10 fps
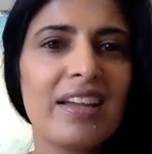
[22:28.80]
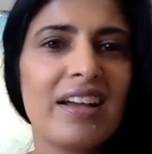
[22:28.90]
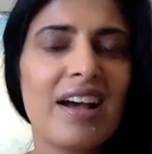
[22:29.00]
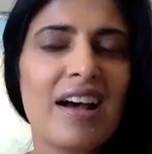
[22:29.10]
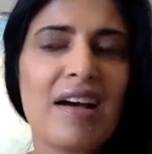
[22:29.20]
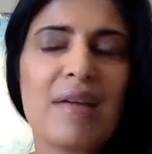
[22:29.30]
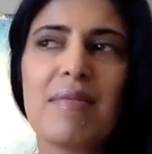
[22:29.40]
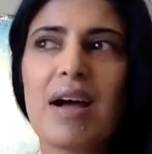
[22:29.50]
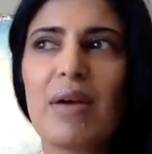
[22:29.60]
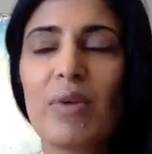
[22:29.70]

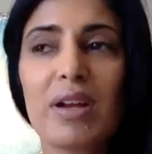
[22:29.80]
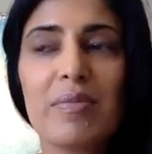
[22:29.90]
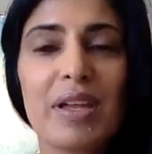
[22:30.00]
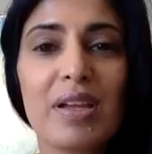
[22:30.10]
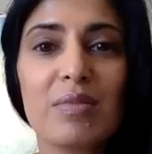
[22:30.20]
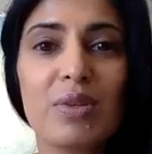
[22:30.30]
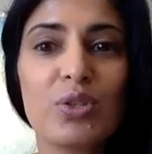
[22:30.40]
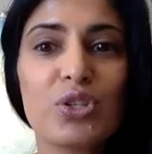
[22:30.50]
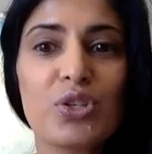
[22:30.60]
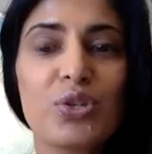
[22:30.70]
I want to be able
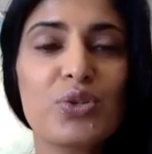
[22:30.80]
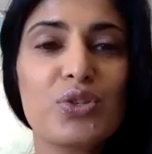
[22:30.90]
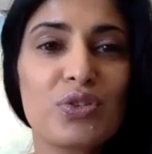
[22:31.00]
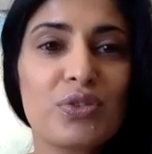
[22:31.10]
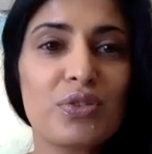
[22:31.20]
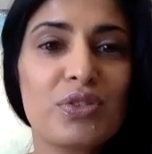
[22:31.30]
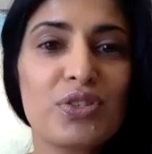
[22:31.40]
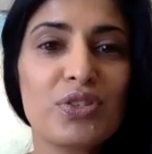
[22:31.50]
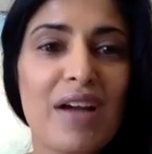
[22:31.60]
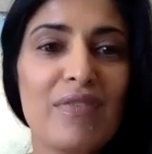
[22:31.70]
to
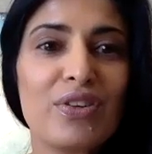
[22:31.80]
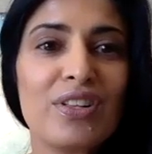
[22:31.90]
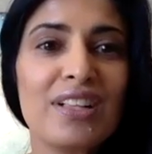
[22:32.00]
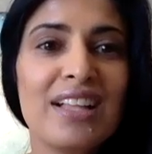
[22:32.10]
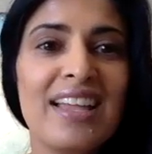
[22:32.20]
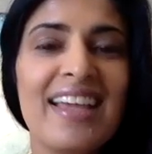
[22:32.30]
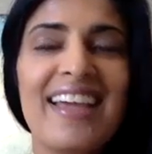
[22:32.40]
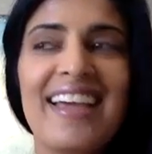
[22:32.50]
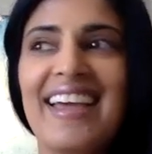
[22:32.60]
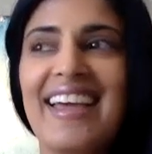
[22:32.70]
travel.
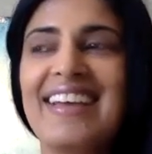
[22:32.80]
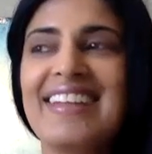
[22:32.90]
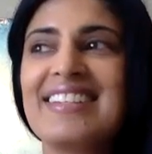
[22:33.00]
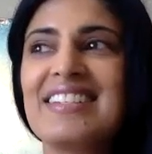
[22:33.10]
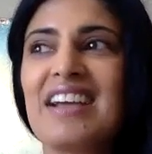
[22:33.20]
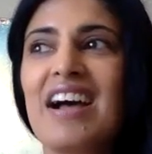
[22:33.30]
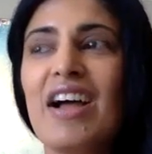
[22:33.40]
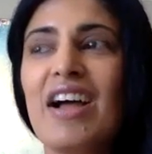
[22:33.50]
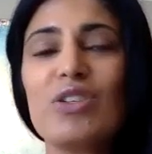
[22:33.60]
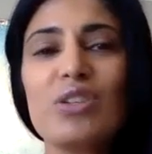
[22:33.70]
And I
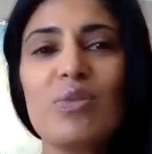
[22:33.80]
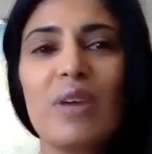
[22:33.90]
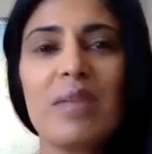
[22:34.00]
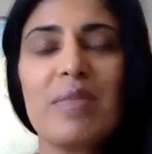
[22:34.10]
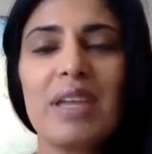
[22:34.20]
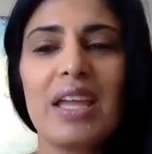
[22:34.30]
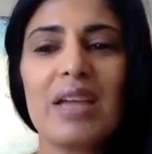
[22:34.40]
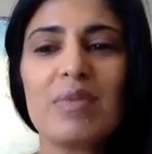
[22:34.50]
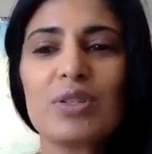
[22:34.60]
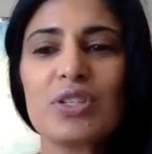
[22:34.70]
also want to be
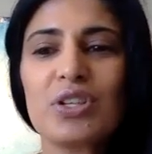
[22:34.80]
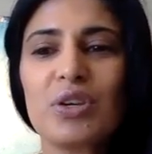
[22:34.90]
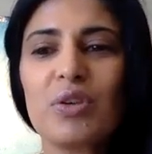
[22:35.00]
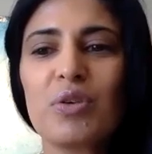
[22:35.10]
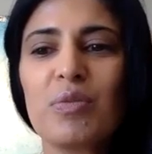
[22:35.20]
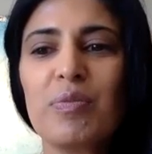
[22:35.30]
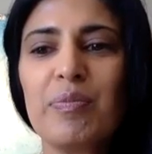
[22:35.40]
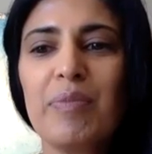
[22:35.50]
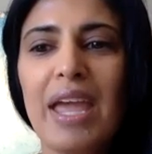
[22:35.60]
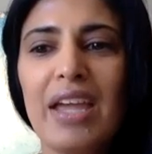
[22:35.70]
able to
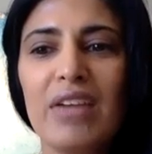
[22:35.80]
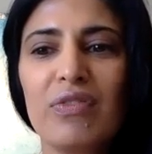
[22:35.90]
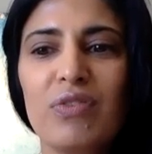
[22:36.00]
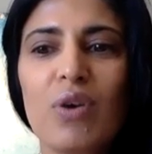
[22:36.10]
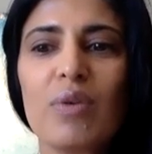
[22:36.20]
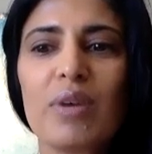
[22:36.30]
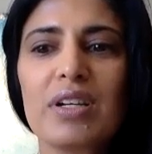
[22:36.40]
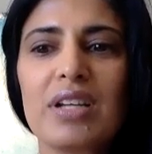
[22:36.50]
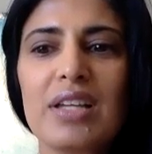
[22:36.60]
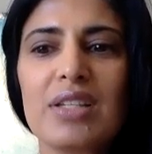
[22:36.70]
pay it forward
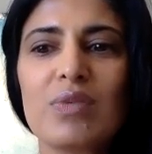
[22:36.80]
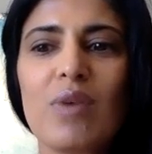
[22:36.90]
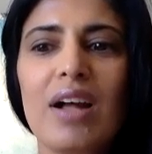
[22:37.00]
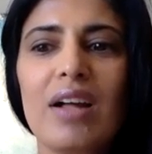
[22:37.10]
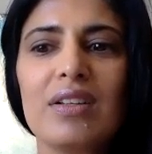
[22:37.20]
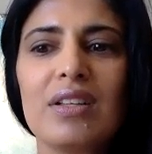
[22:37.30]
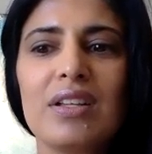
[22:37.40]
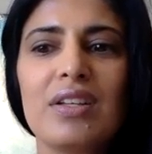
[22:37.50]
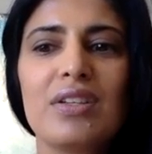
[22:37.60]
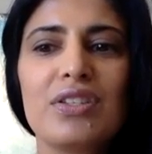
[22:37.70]
as well,
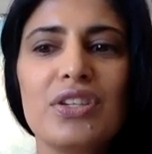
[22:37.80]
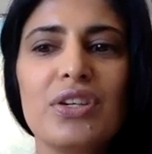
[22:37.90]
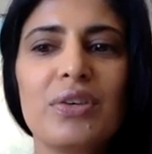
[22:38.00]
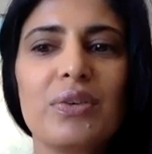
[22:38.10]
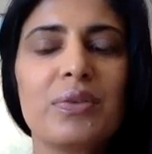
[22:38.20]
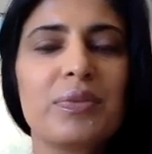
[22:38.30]
too.